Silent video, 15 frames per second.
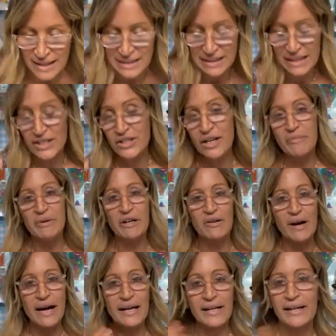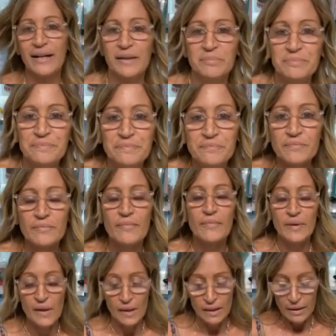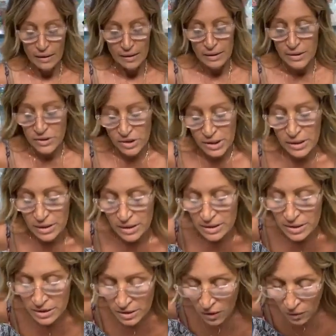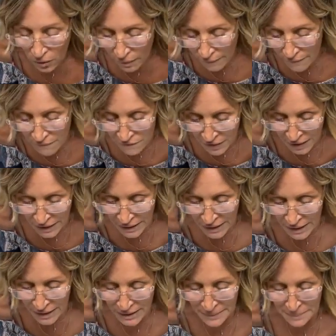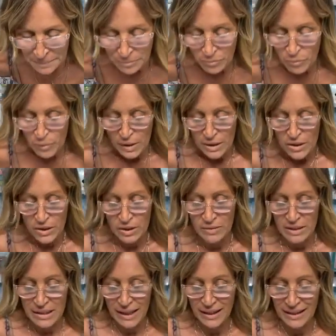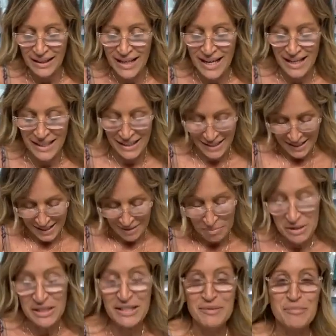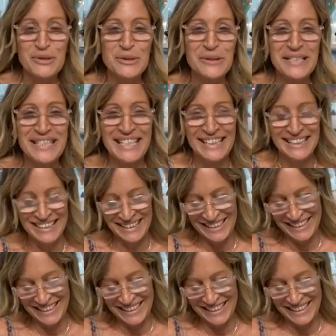last night. She had me cracking up. She is so funny. She was telling Puss in Boots.